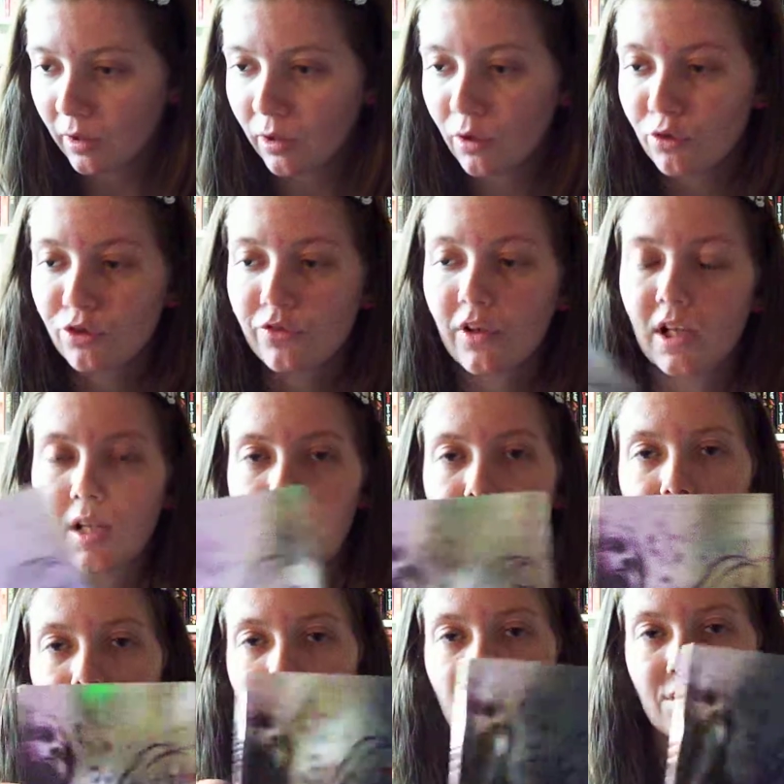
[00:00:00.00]
Ultraviolet by
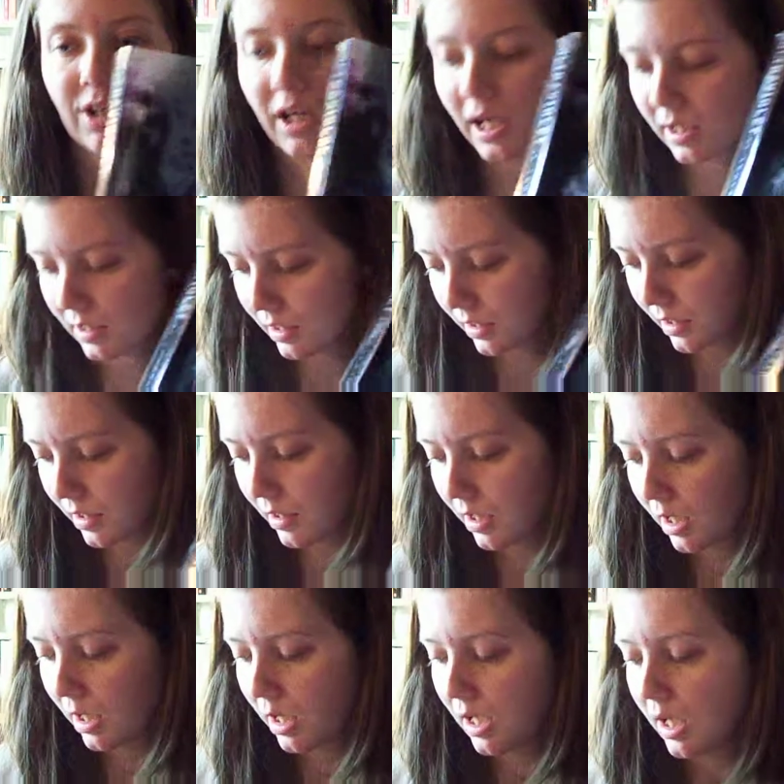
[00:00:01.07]
R.J. Anderson,
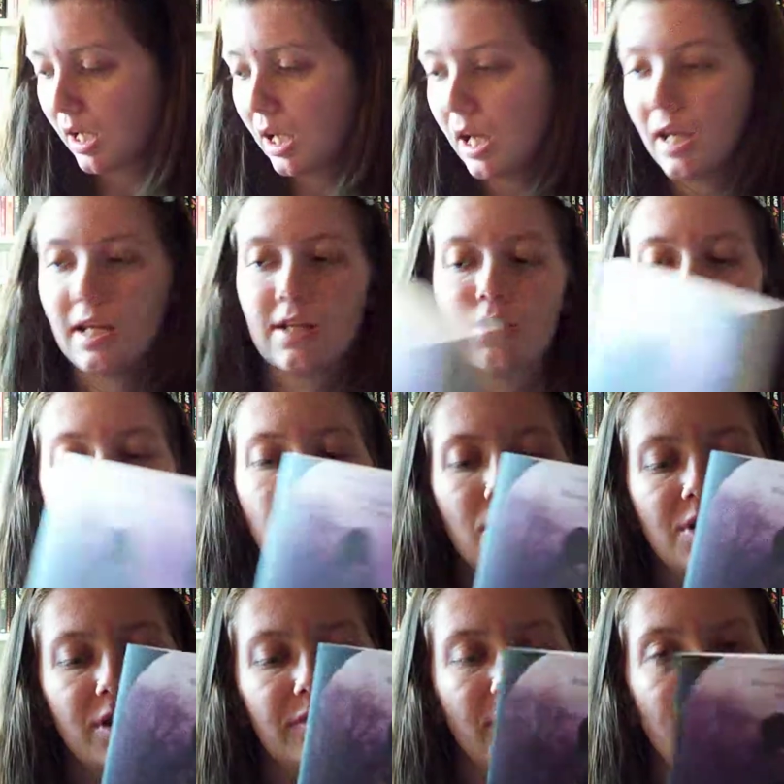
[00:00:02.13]
and
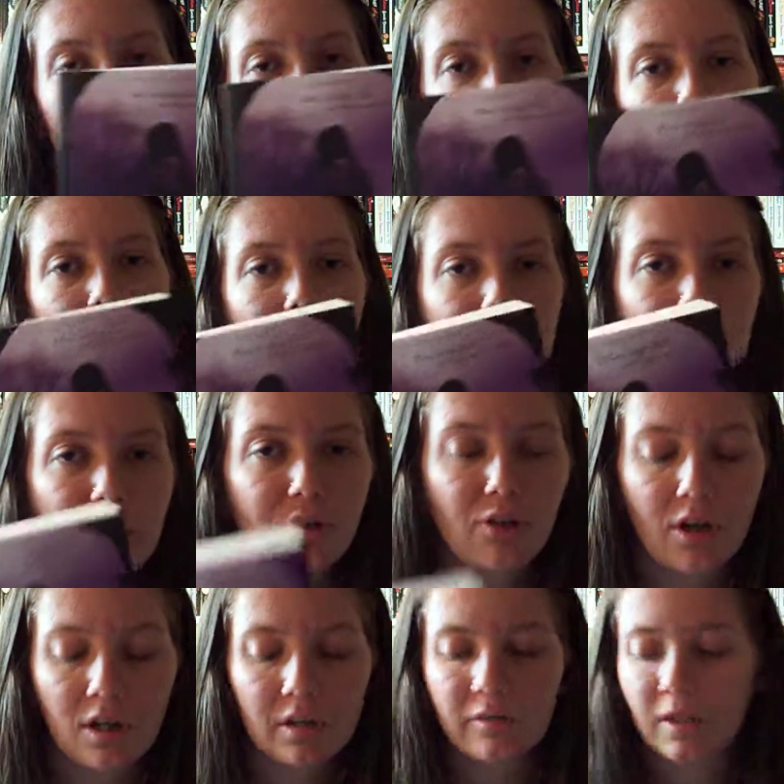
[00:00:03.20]
Haunting Violet by Alyxandra
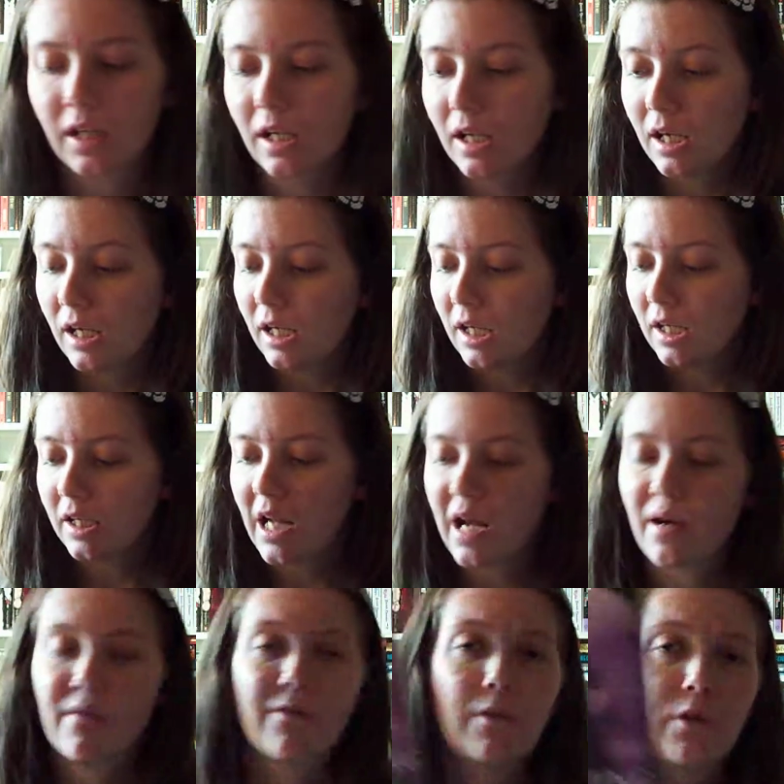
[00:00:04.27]
Harvey.
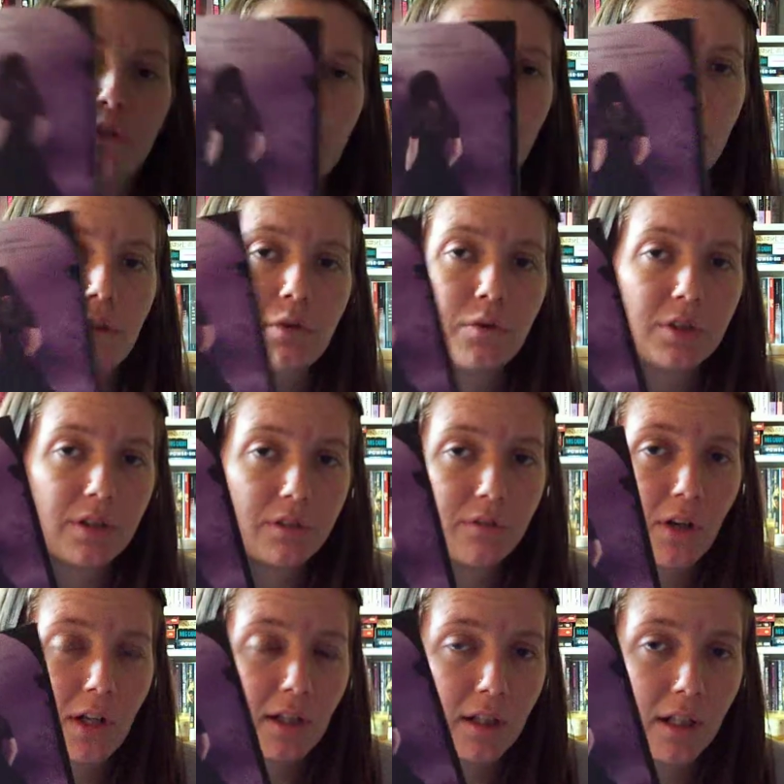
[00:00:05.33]
Now, I've already read Haunting
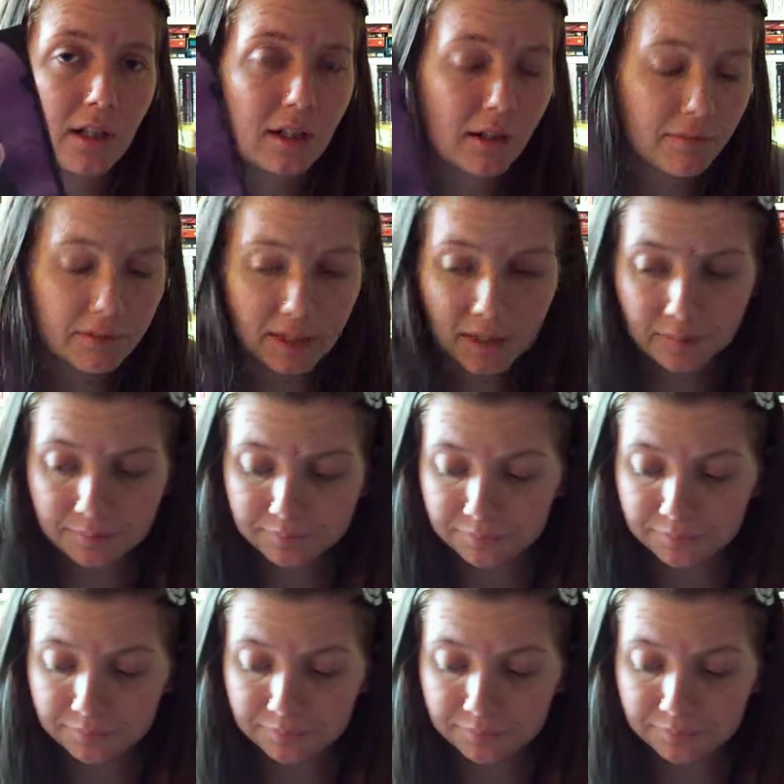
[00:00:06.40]
Violet and loved it,